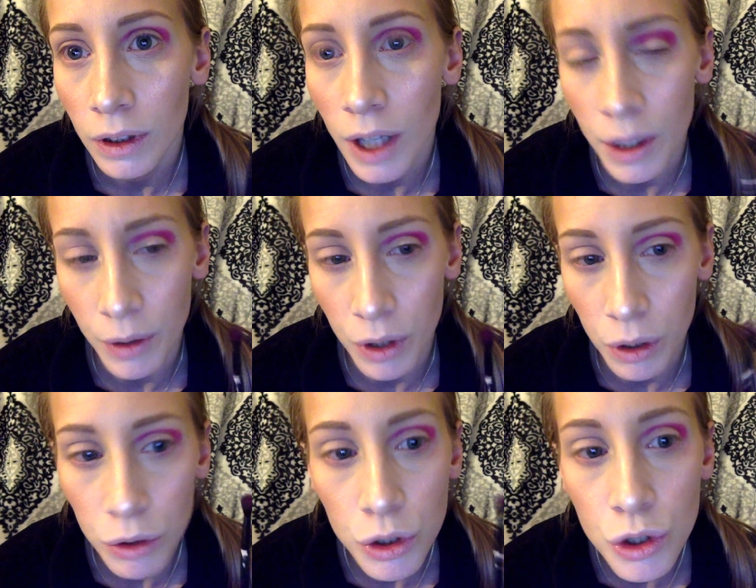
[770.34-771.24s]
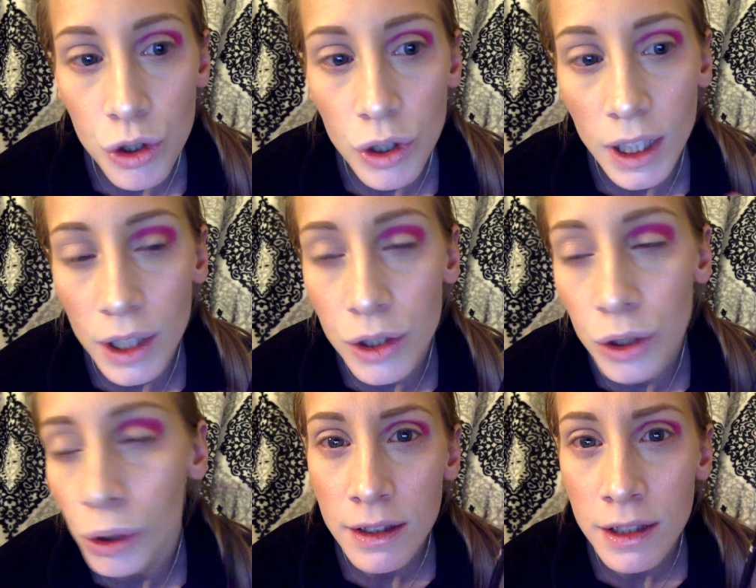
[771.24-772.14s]
don't know, usually I
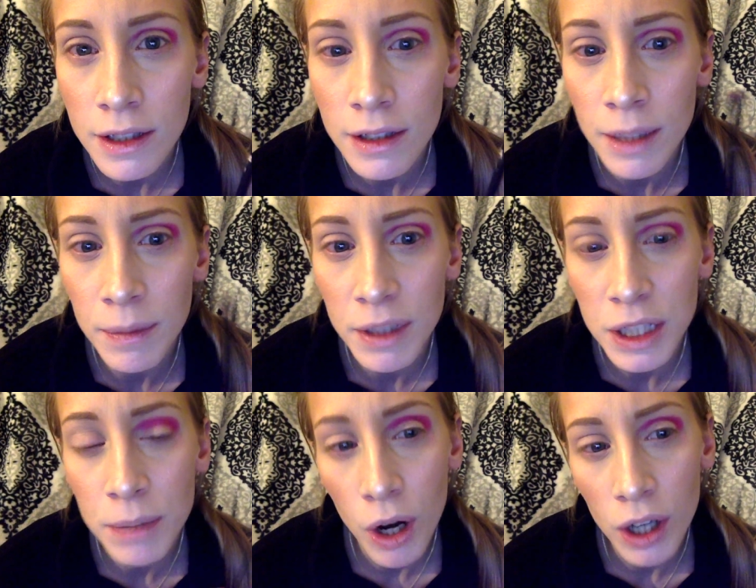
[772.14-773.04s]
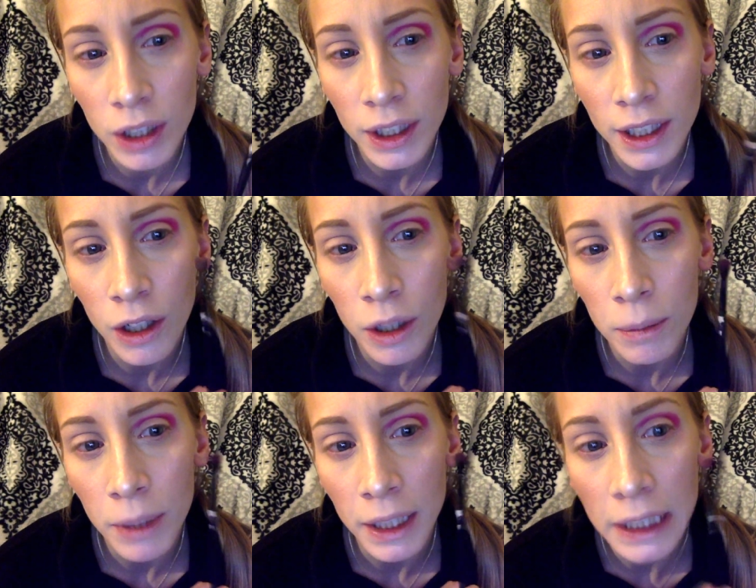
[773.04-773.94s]
do something sparkly on
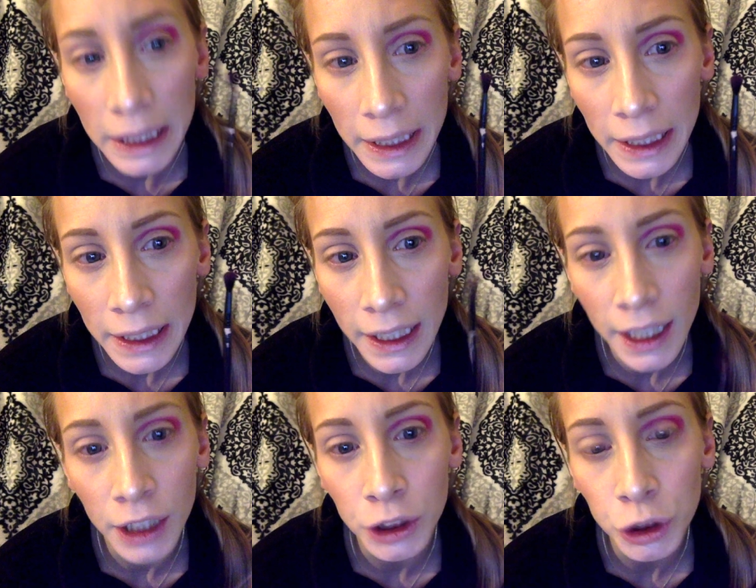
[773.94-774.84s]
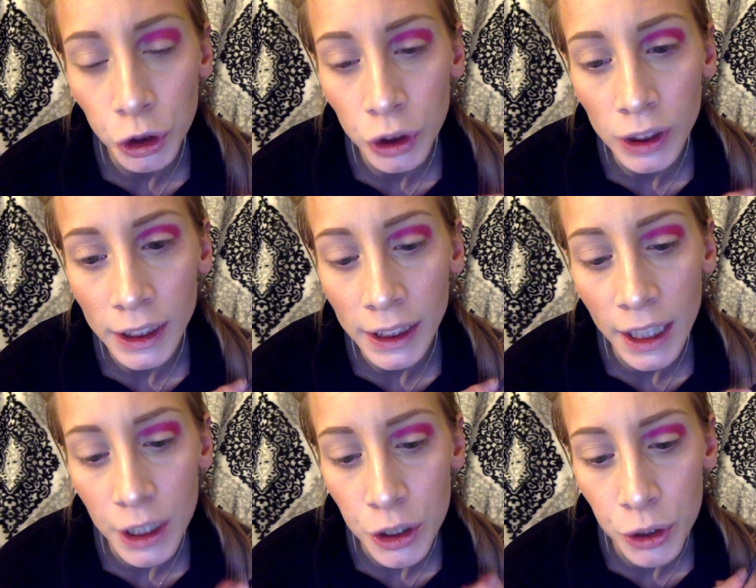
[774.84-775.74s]
my lid, and usually
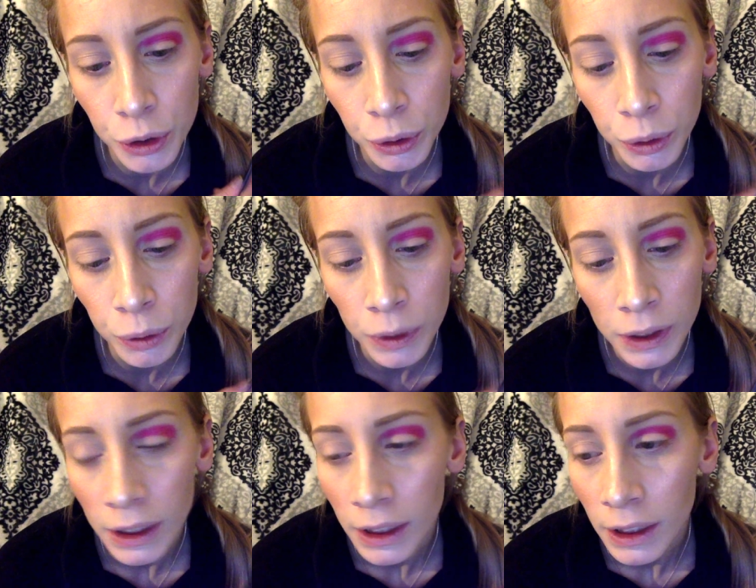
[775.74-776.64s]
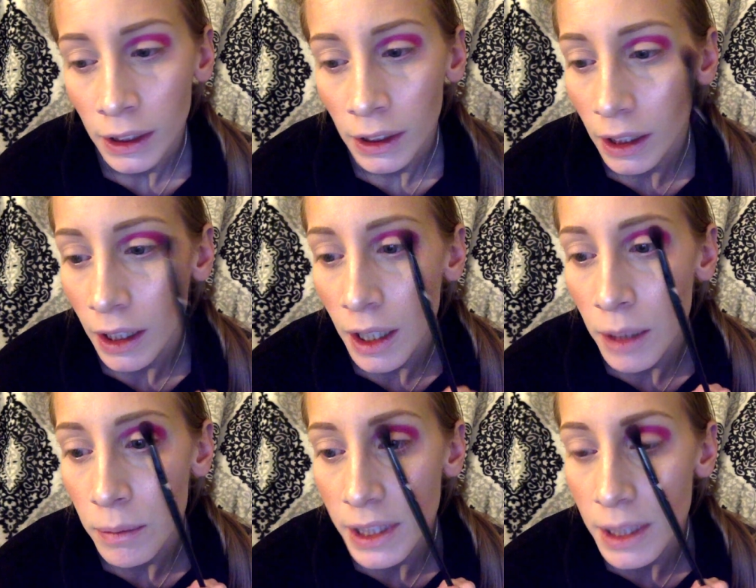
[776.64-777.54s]
I do
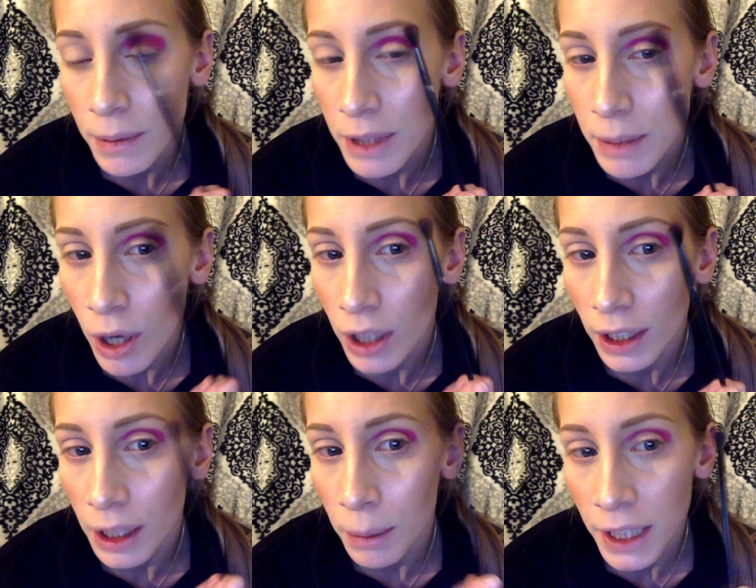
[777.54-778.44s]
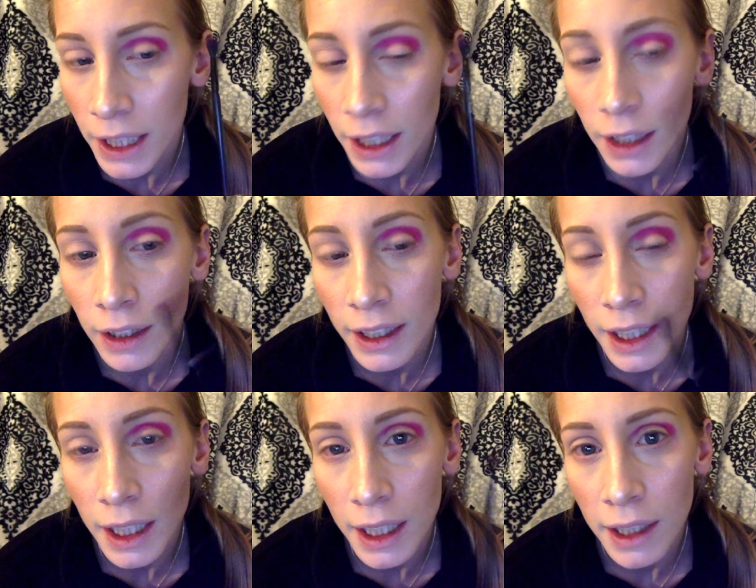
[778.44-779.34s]
like something sparkly up here, and
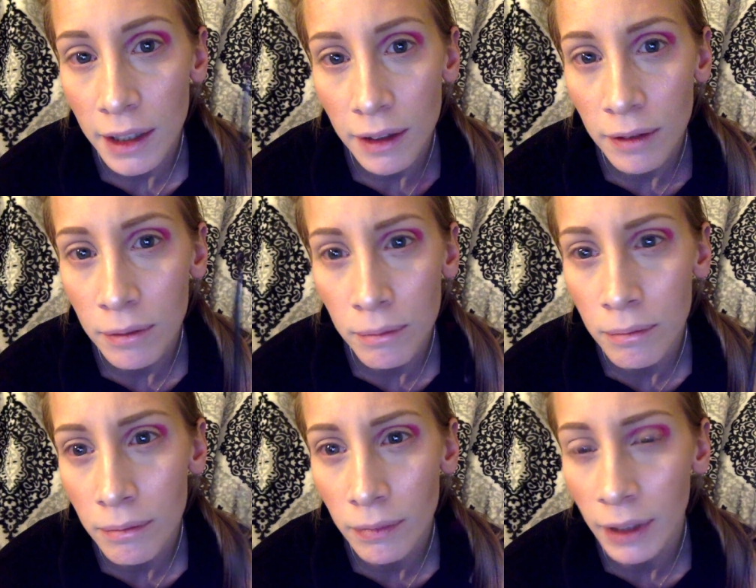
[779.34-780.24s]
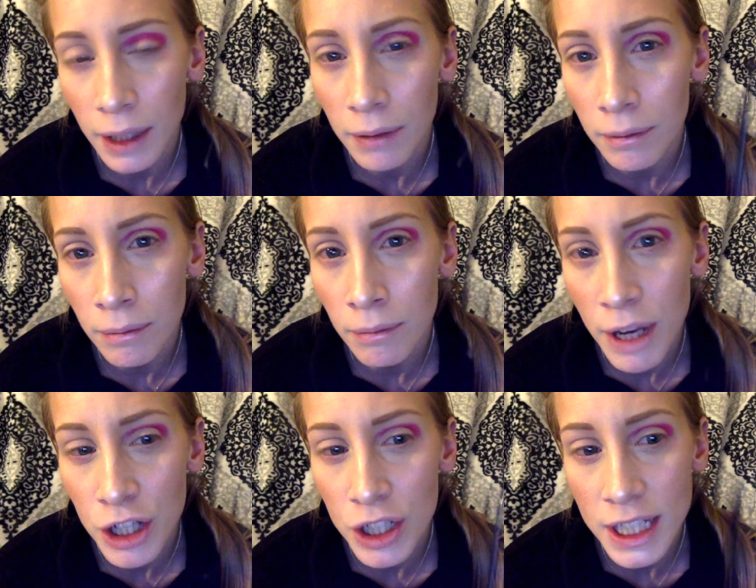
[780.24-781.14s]
I like
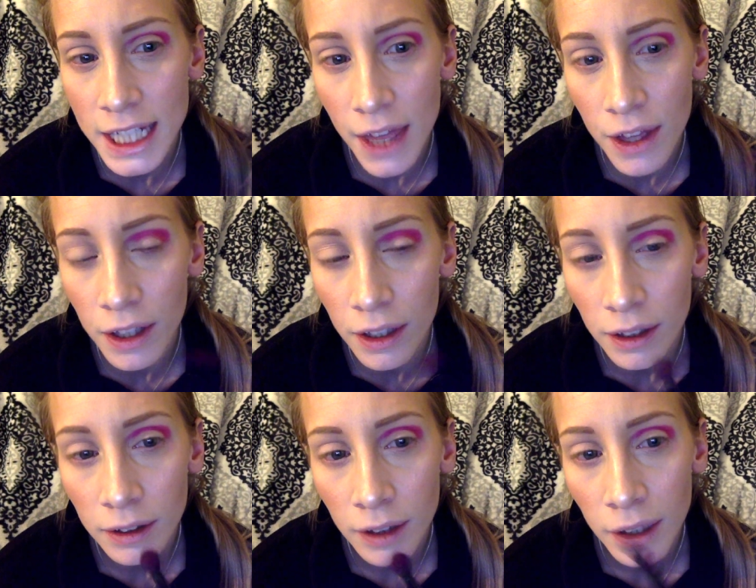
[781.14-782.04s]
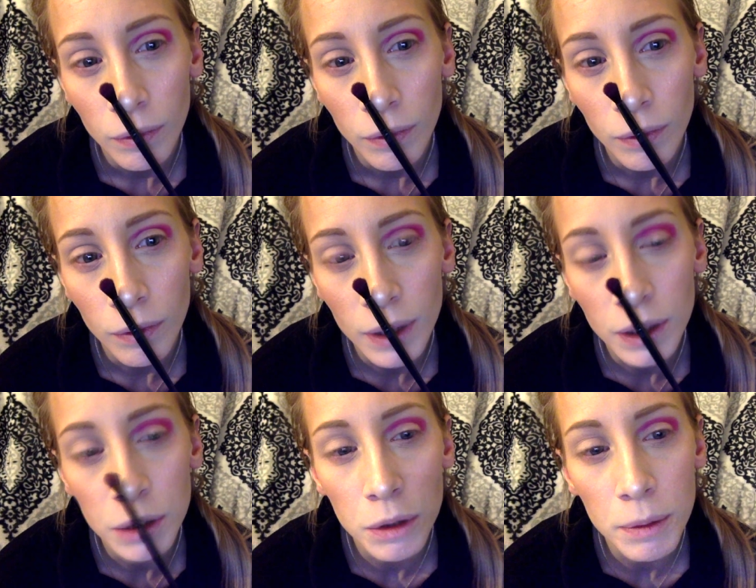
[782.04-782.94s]
mesh it together. Okay,
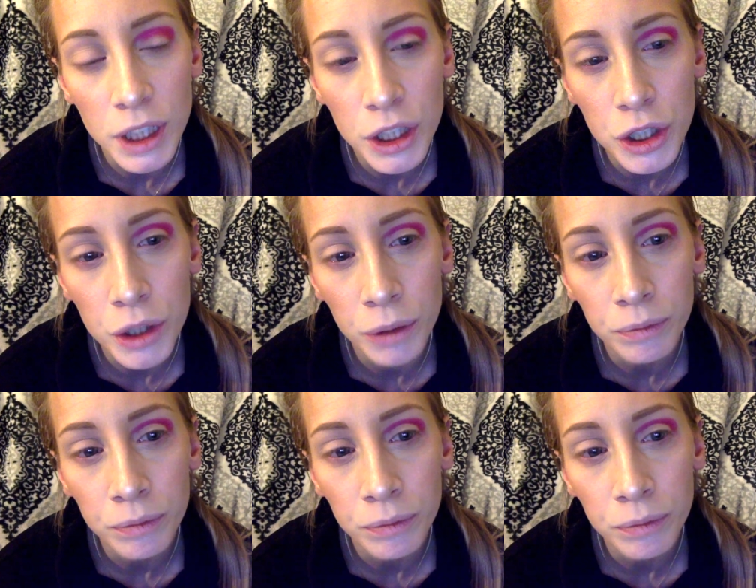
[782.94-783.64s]
so what am I gonna do?